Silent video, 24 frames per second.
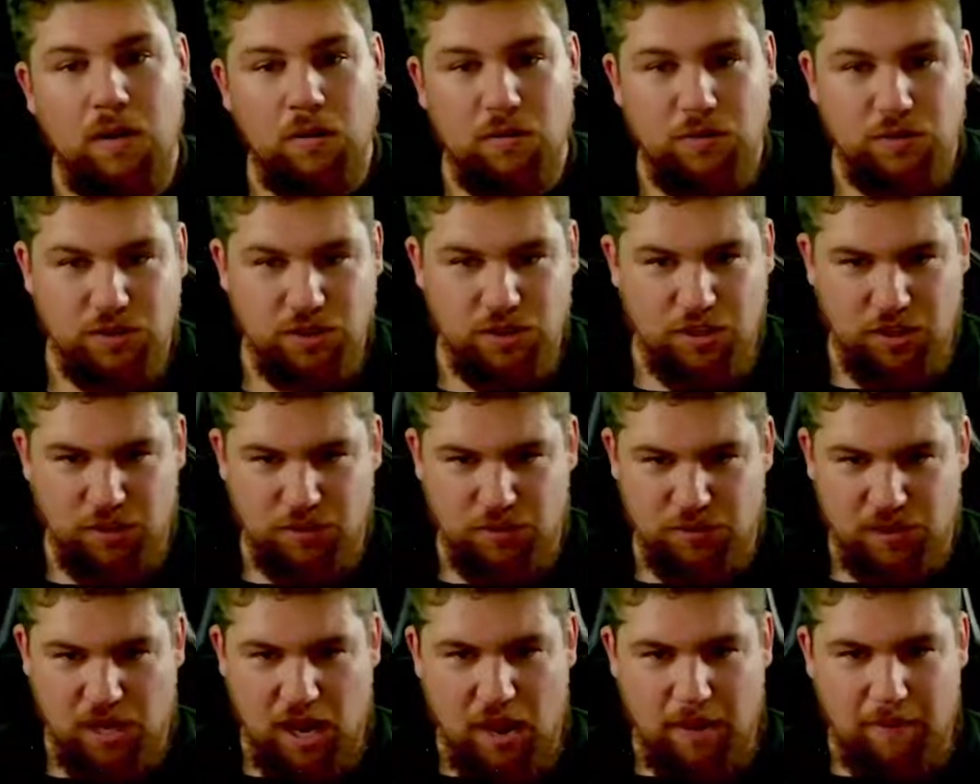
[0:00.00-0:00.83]
Going to
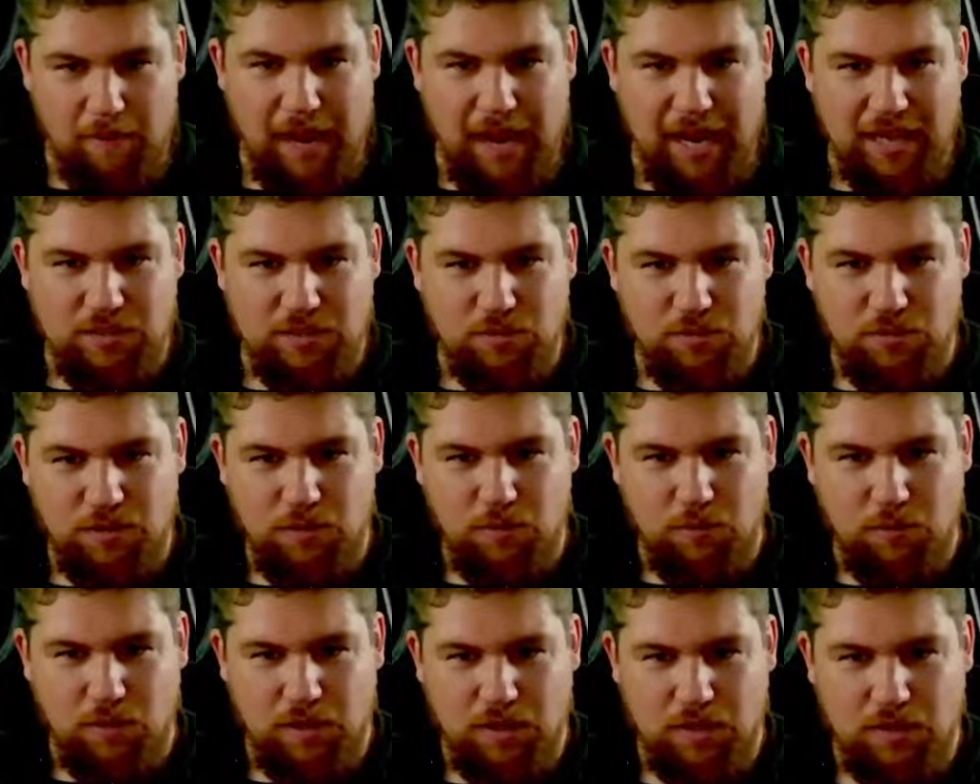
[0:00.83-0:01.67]
use a password
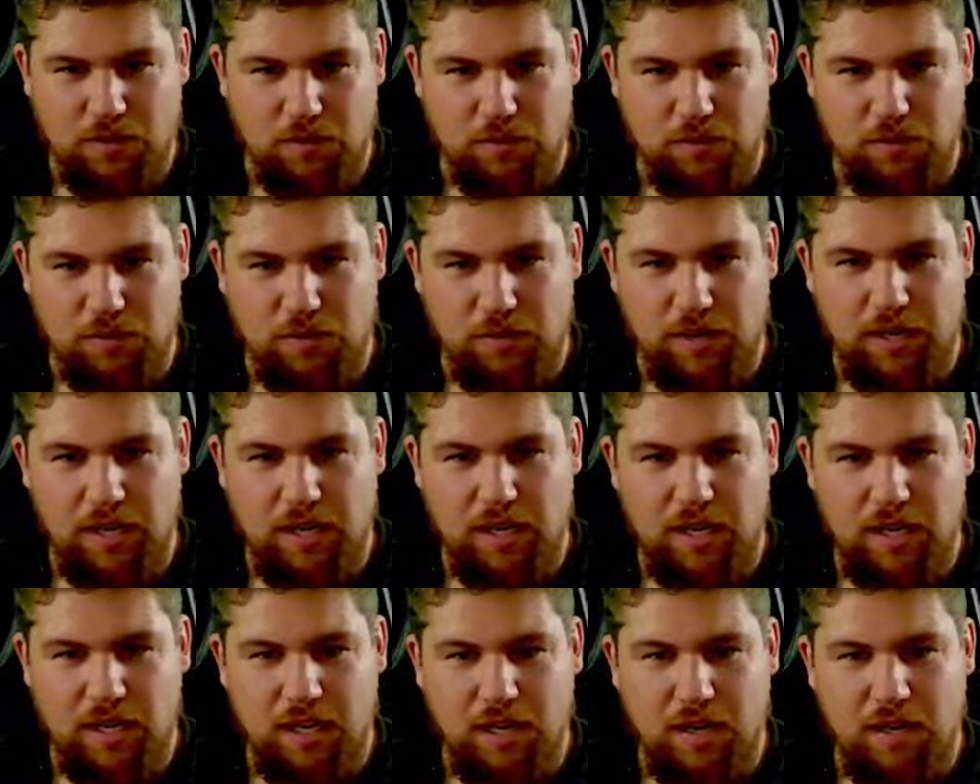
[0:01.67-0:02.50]
123.
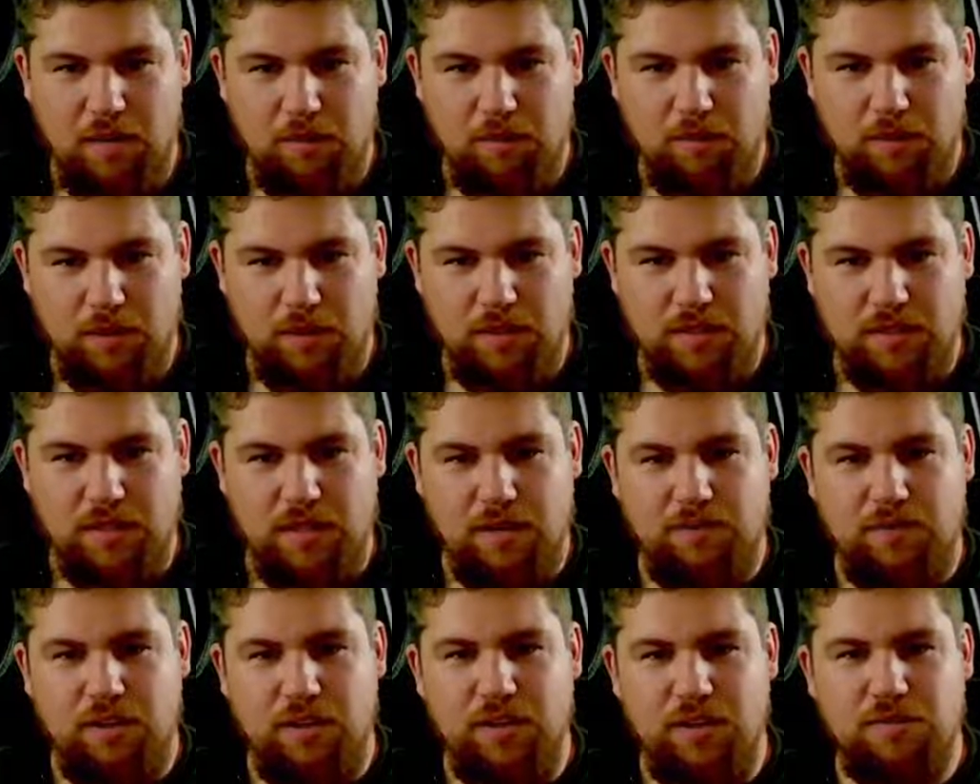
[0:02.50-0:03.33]
Please
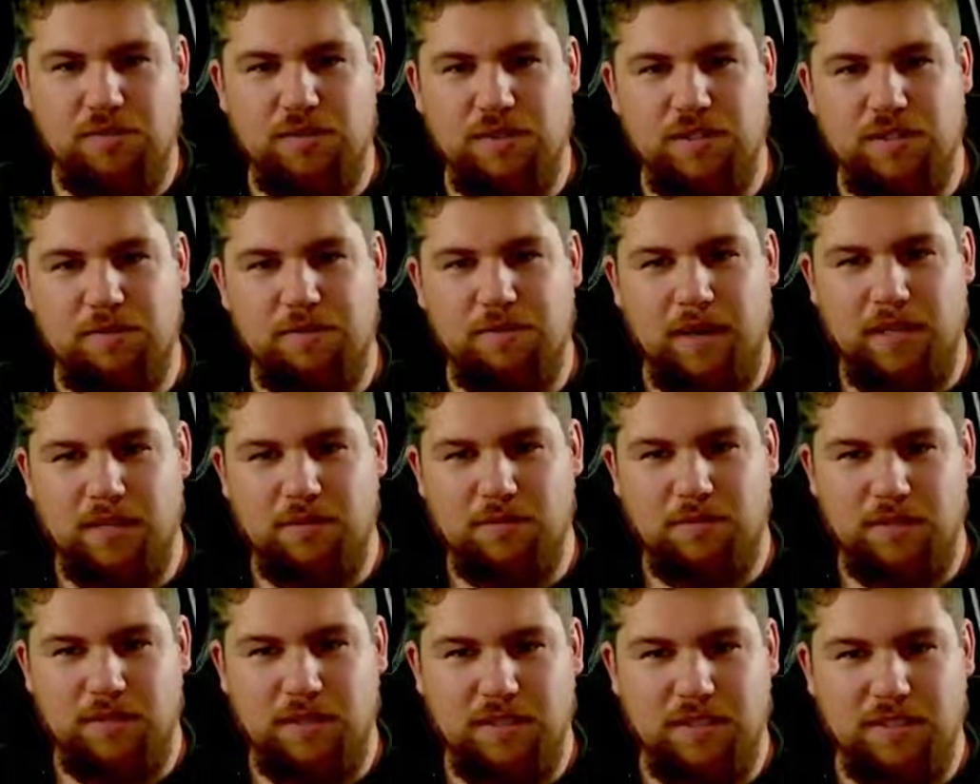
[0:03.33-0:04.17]
never use this
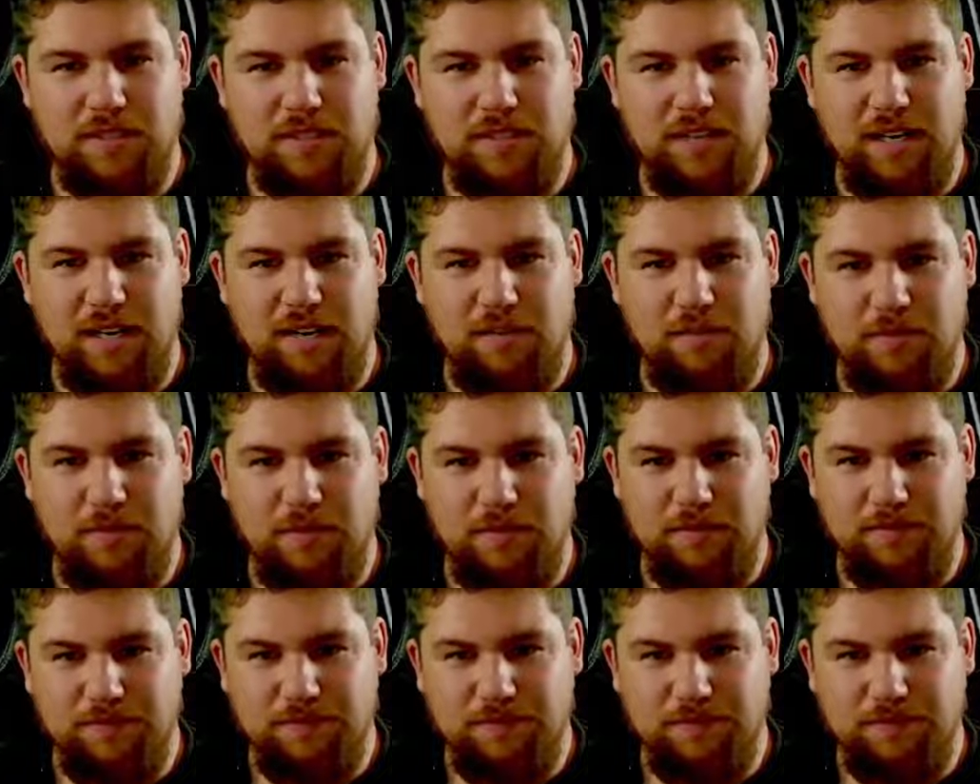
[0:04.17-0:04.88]
password, it's terrible.